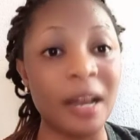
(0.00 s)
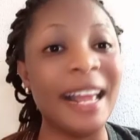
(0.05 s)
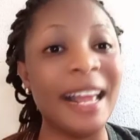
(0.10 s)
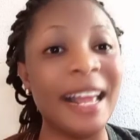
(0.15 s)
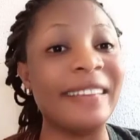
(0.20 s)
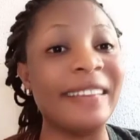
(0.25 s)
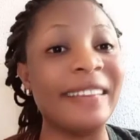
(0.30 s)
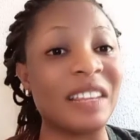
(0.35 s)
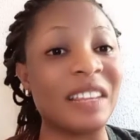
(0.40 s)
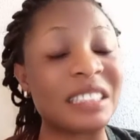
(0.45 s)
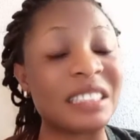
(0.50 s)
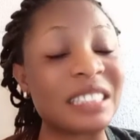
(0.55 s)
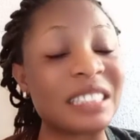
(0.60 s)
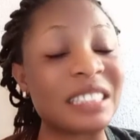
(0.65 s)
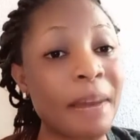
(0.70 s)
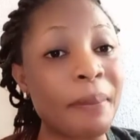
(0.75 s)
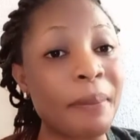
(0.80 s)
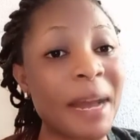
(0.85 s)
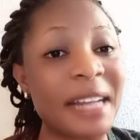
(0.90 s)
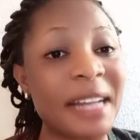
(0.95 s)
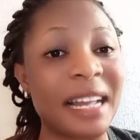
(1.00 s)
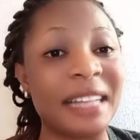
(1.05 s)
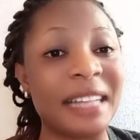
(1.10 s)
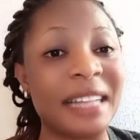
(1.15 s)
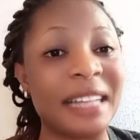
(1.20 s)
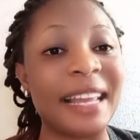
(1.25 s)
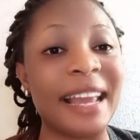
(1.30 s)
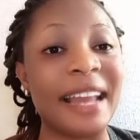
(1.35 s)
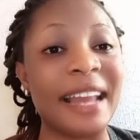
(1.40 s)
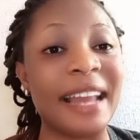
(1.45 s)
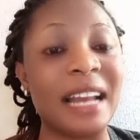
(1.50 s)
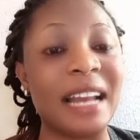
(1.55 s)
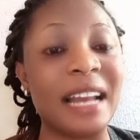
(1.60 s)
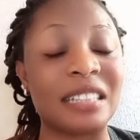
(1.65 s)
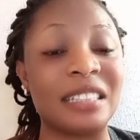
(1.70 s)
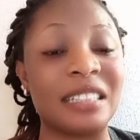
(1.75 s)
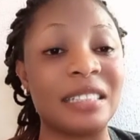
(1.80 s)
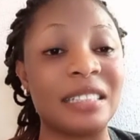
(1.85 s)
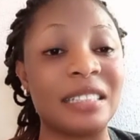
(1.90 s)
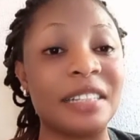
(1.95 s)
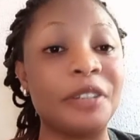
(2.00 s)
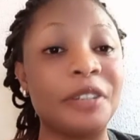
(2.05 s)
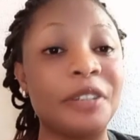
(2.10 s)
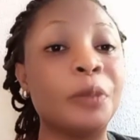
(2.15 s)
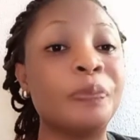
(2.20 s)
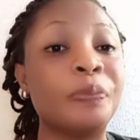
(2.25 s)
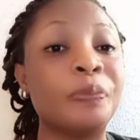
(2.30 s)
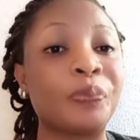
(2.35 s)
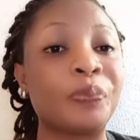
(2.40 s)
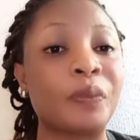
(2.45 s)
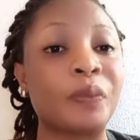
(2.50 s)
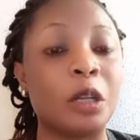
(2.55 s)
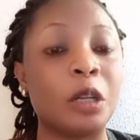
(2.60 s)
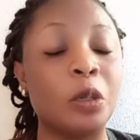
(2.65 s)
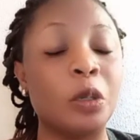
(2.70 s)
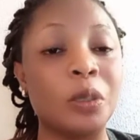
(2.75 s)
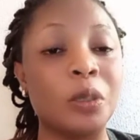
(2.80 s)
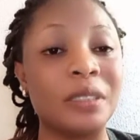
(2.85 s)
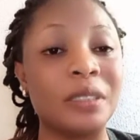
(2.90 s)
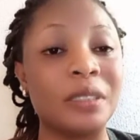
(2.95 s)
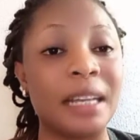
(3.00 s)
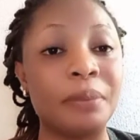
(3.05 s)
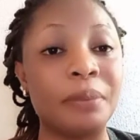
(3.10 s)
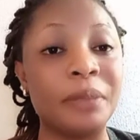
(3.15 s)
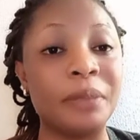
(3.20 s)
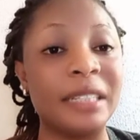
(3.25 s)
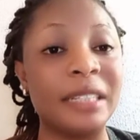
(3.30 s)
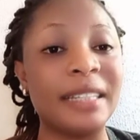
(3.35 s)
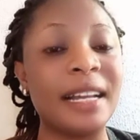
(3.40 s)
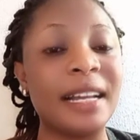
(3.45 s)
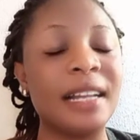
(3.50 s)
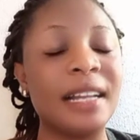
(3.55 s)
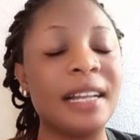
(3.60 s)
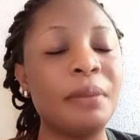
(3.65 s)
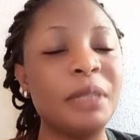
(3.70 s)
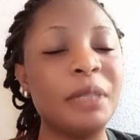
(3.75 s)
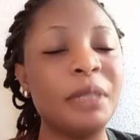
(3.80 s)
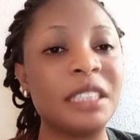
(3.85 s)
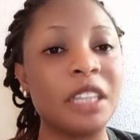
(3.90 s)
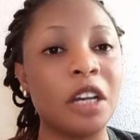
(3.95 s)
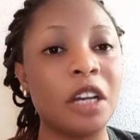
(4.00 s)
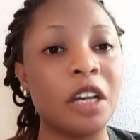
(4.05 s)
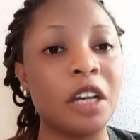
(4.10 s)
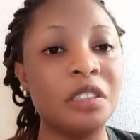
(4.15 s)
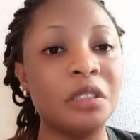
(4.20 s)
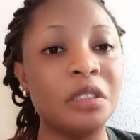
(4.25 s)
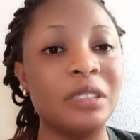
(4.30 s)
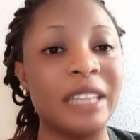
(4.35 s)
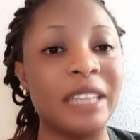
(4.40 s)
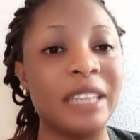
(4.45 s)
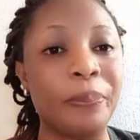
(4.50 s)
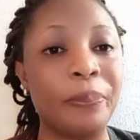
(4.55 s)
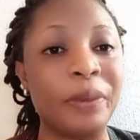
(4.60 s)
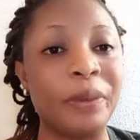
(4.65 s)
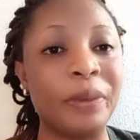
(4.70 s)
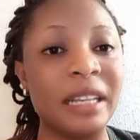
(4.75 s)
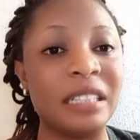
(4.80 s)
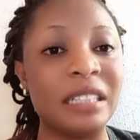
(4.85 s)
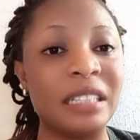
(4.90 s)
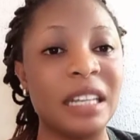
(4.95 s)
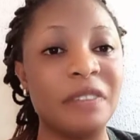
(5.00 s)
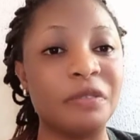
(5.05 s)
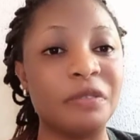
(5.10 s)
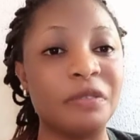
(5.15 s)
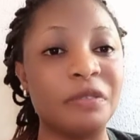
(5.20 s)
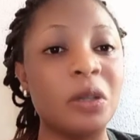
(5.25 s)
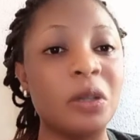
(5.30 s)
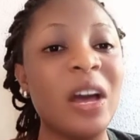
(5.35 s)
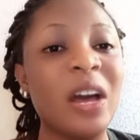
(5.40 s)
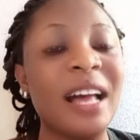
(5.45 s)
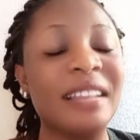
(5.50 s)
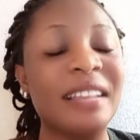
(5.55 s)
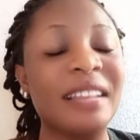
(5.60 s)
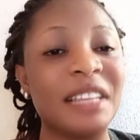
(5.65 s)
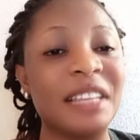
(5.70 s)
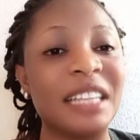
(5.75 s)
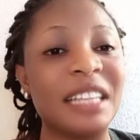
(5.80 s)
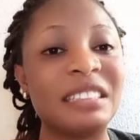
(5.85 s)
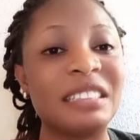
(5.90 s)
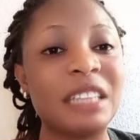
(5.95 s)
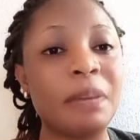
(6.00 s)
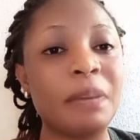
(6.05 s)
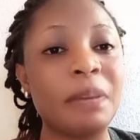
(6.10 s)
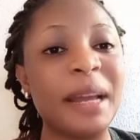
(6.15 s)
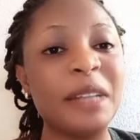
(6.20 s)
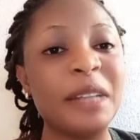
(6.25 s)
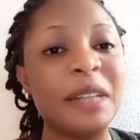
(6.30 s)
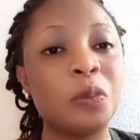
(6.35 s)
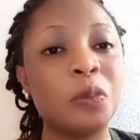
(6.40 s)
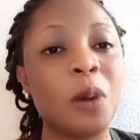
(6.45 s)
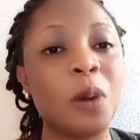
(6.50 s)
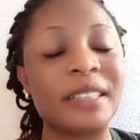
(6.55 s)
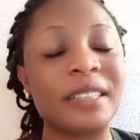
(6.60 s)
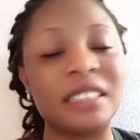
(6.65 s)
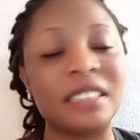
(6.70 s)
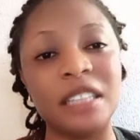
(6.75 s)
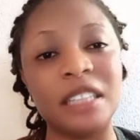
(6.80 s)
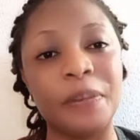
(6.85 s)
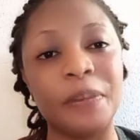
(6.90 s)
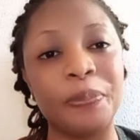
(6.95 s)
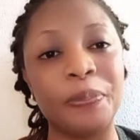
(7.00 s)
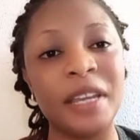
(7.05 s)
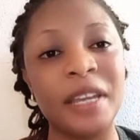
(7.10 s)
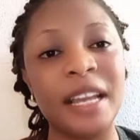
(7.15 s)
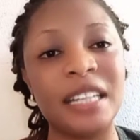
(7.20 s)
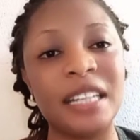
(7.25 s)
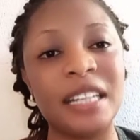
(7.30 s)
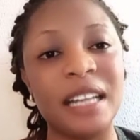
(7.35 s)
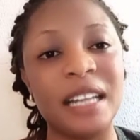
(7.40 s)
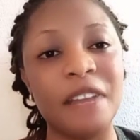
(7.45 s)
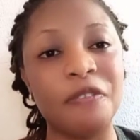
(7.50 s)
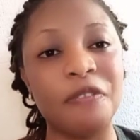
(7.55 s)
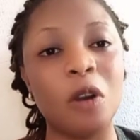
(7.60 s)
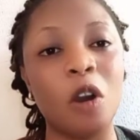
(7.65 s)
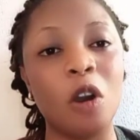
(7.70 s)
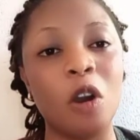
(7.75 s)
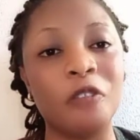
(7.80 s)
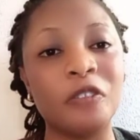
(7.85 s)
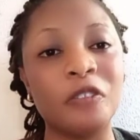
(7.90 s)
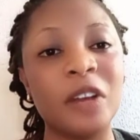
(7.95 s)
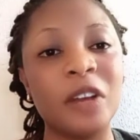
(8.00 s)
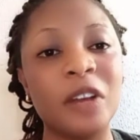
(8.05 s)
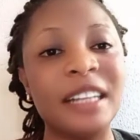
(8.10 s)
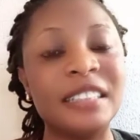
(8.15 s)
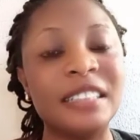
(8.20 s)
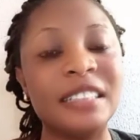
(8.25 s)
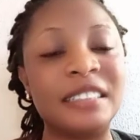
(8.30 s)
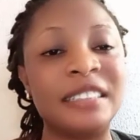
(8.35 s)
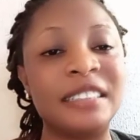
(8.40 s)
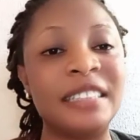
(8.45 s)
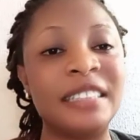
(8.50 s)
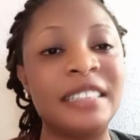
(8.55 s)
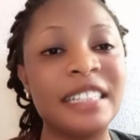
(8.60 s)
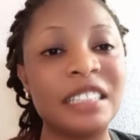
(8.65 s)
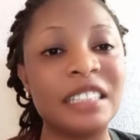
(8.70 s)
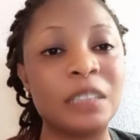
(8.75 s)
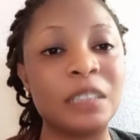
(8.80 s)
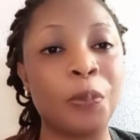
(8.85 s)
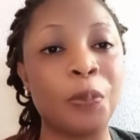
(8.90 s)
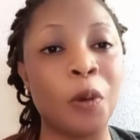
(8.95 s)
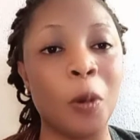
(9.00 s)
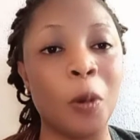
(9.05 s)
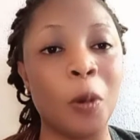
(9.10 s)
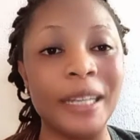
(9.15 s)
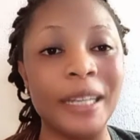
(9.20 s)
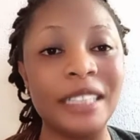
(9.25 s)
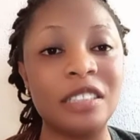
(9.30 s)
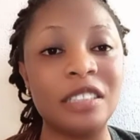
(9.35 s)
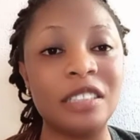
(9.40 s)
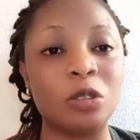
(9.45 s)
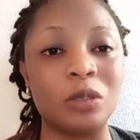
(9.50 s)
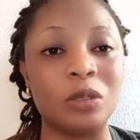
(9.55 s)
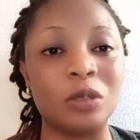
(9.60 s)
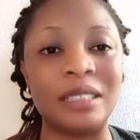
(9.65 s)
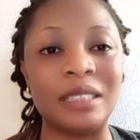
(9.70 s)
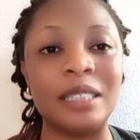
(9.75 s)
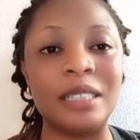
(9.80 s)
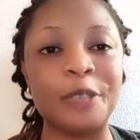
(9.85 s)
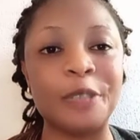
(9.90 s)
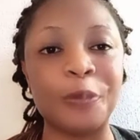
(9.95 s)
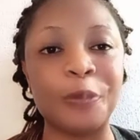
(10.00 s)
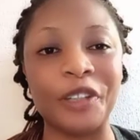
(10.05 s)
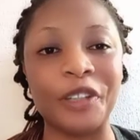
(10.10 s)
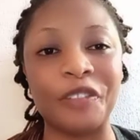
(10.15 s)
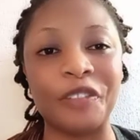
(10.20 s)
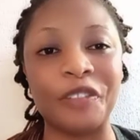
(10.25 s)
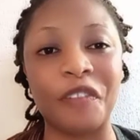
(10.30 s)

Niacinamide and N-acetyl glucosamine. Now let me tell you their pH level. Niacinamide works in the pH level of 6 points to 6.5.